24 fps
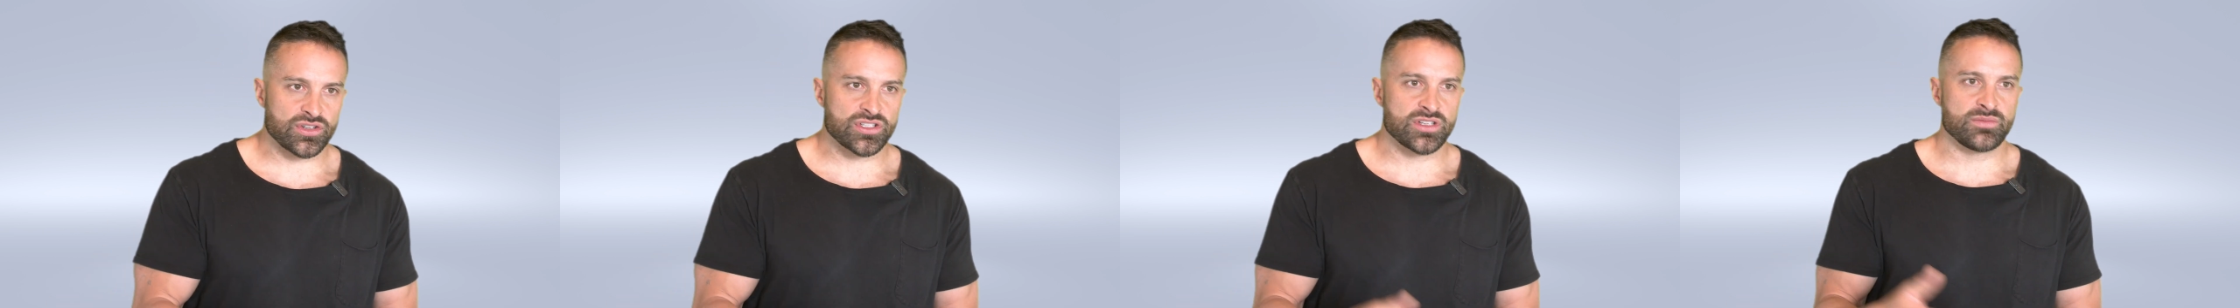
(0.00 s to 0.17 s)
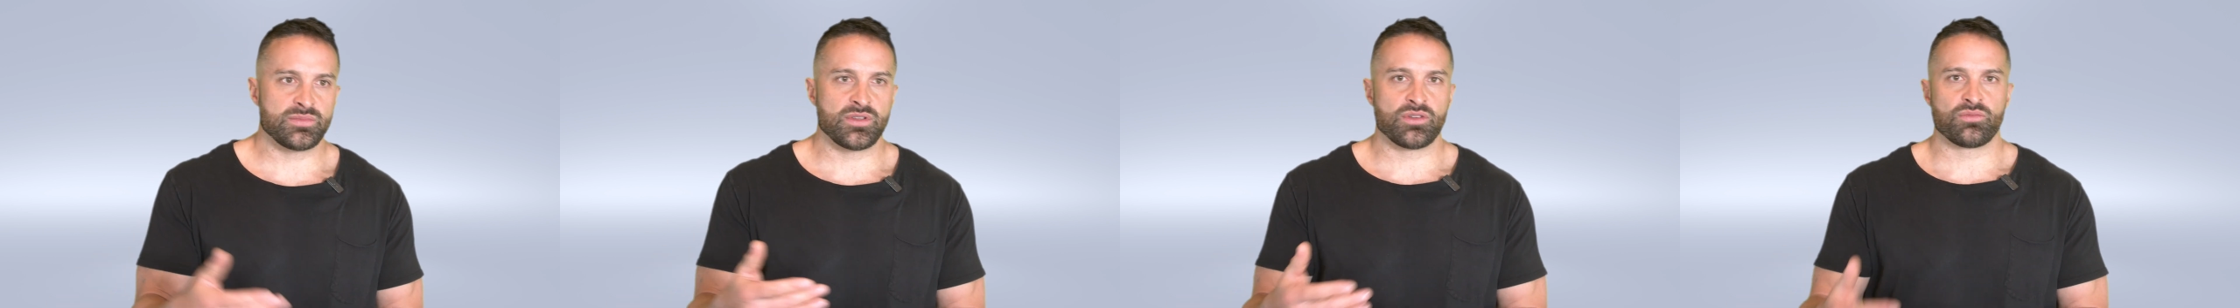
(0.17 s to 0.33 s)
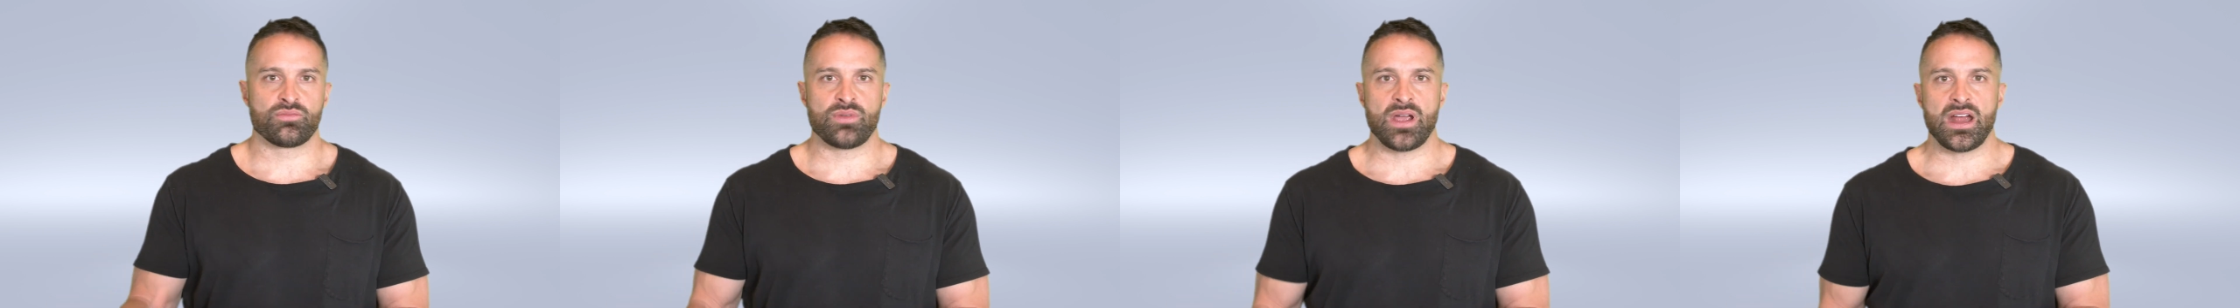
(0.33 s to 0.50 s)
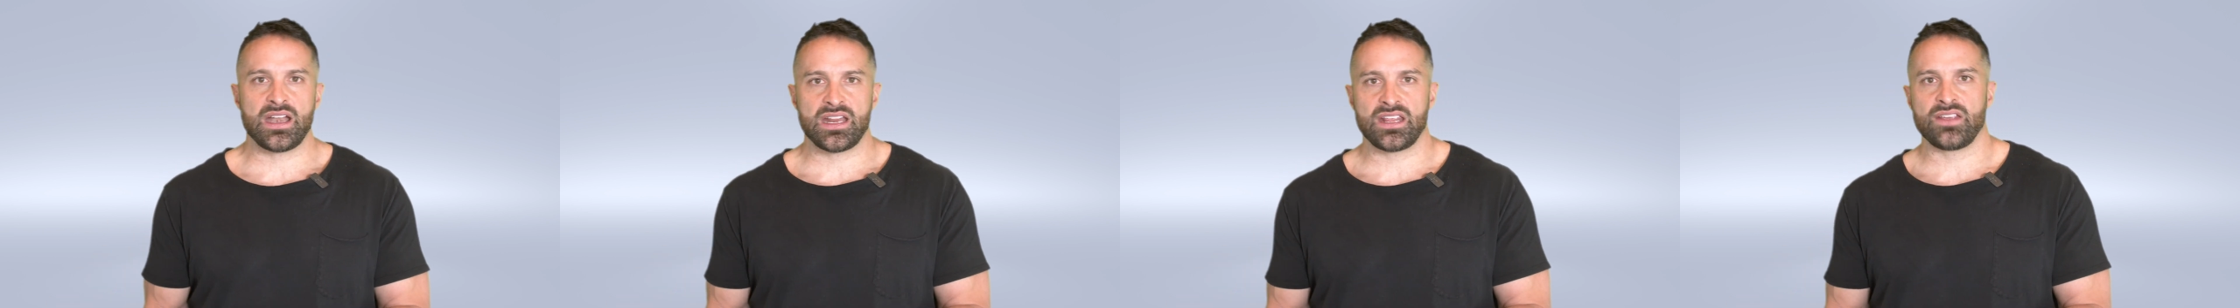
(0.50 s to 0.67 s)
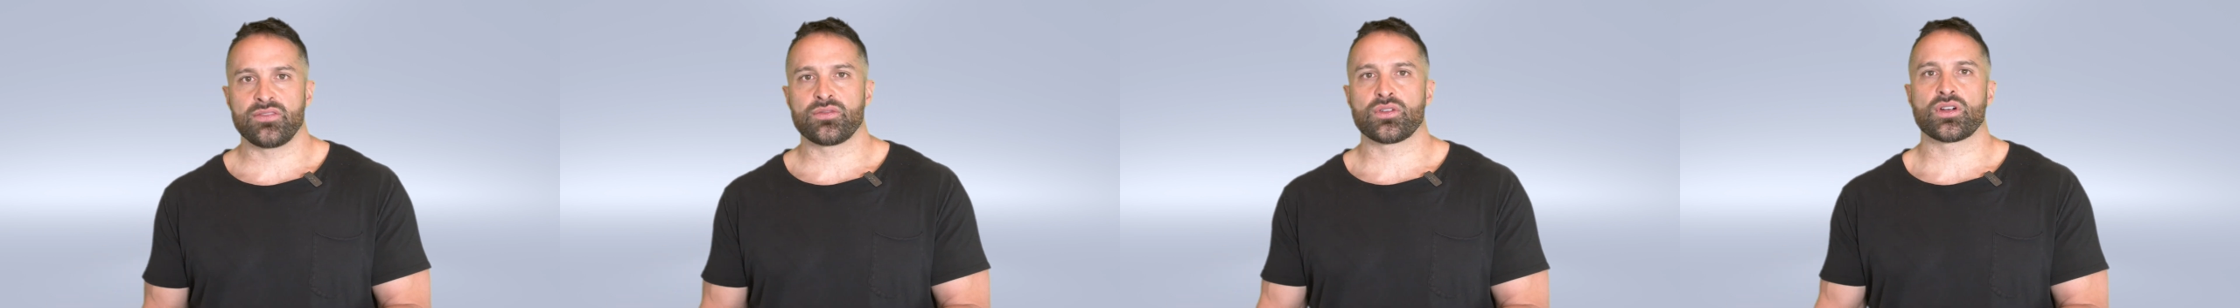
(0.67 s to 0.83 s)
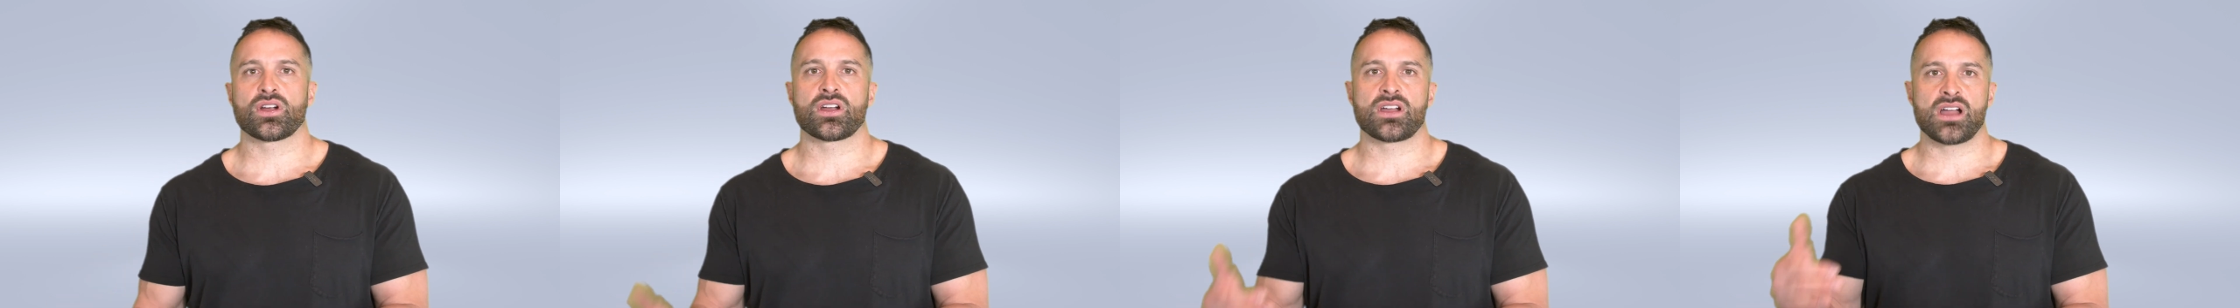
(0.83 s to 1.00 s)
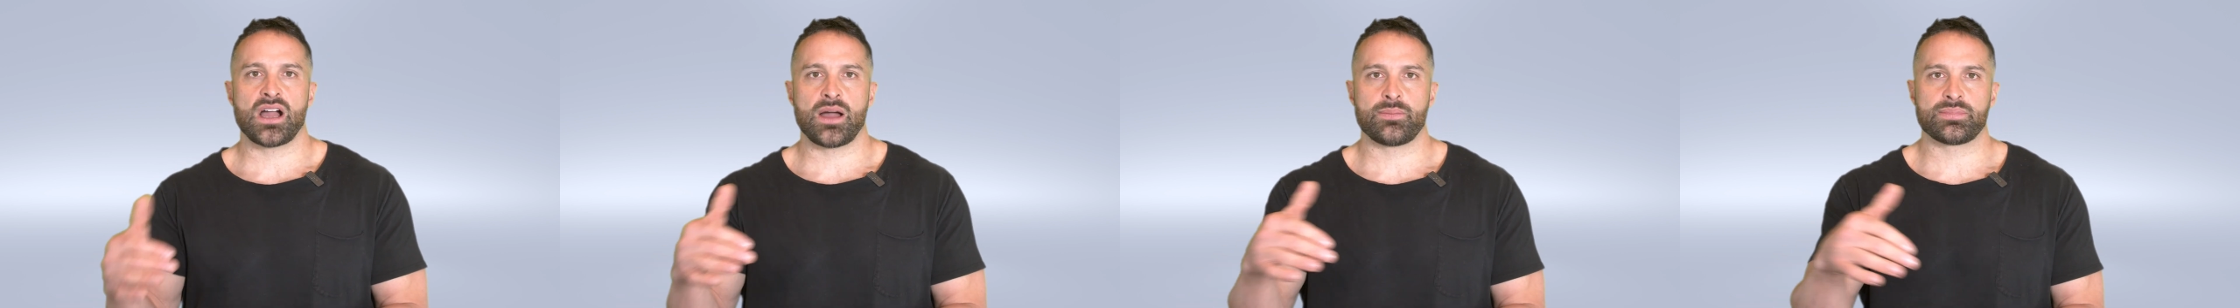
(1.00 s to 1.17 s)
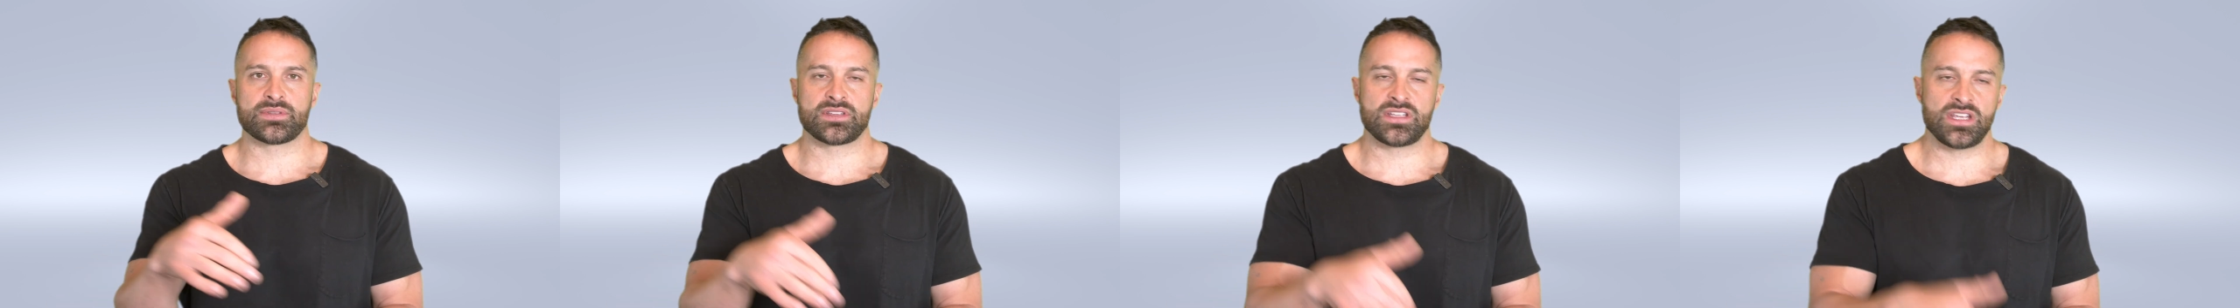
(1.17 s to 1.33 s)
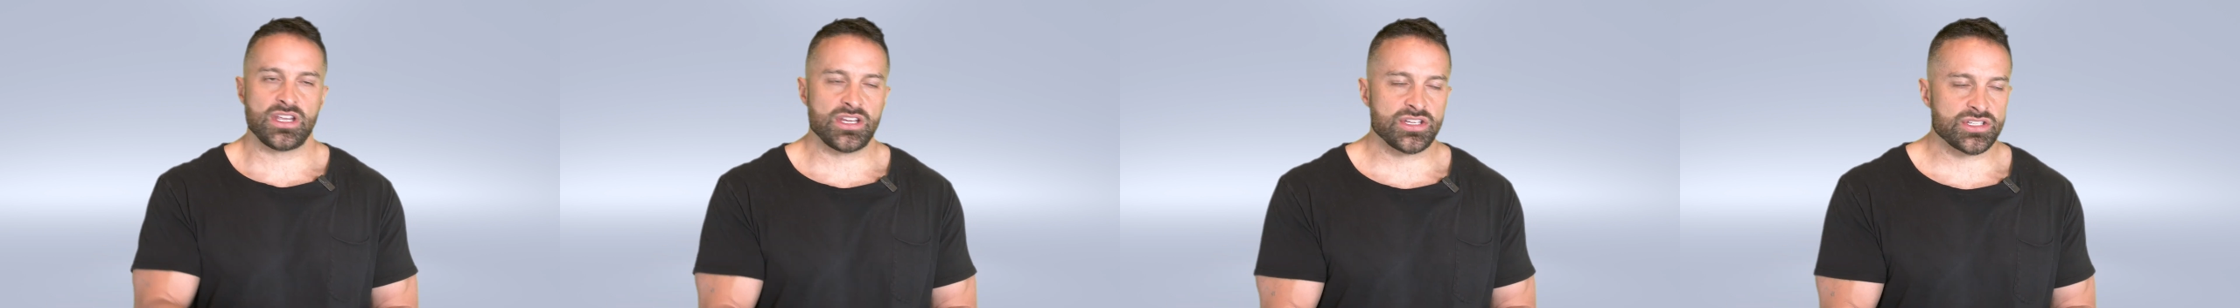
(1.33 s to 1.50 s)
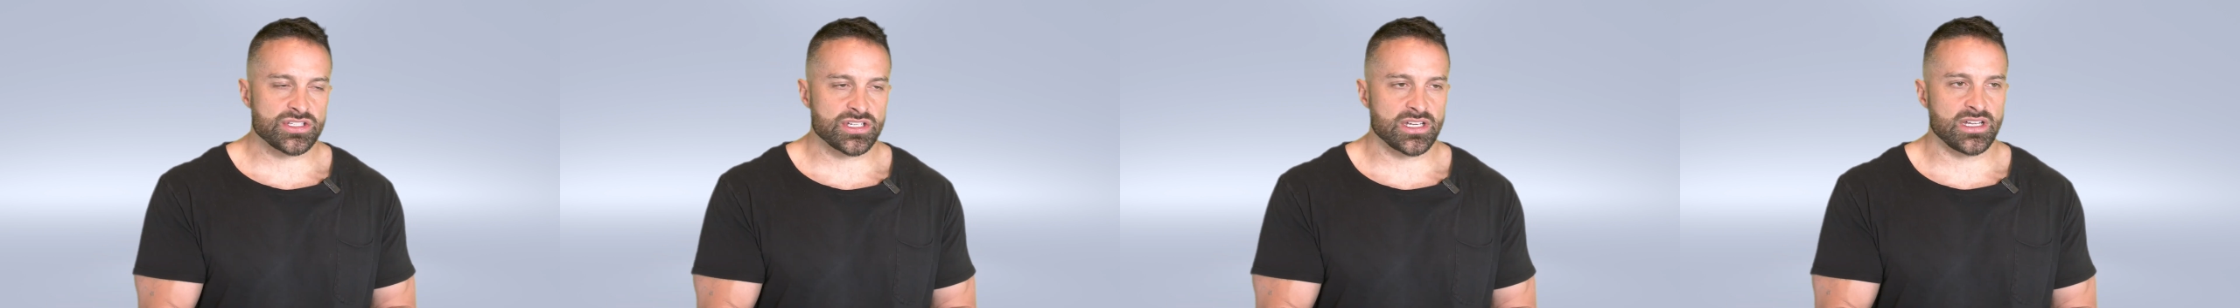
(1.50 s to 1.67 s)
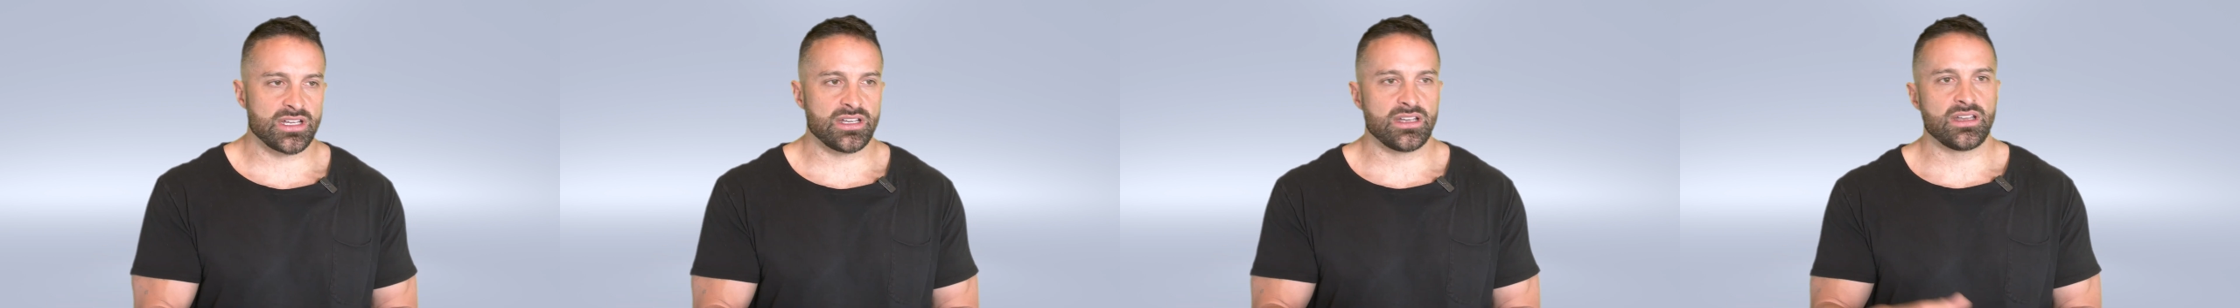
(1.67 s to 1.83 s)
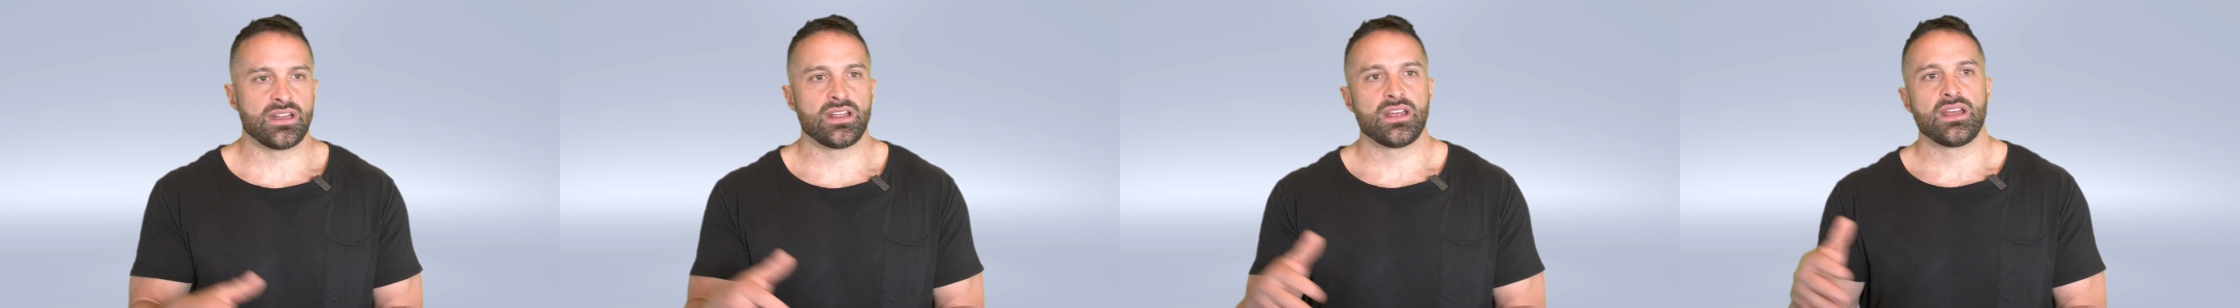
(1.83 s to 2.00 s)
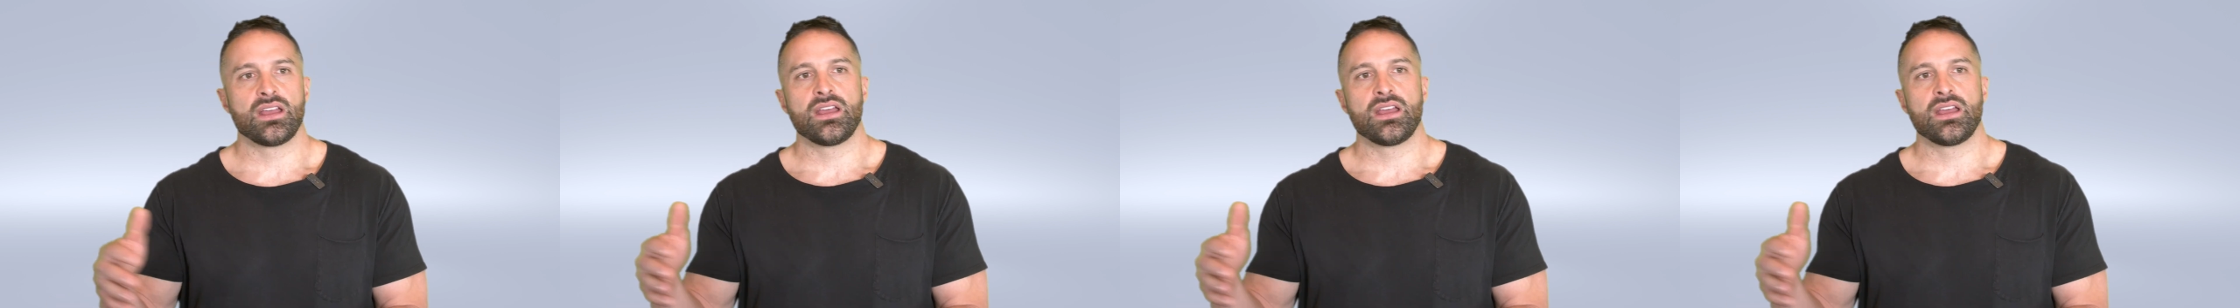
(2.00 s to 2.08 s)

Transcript: to be ready for a competition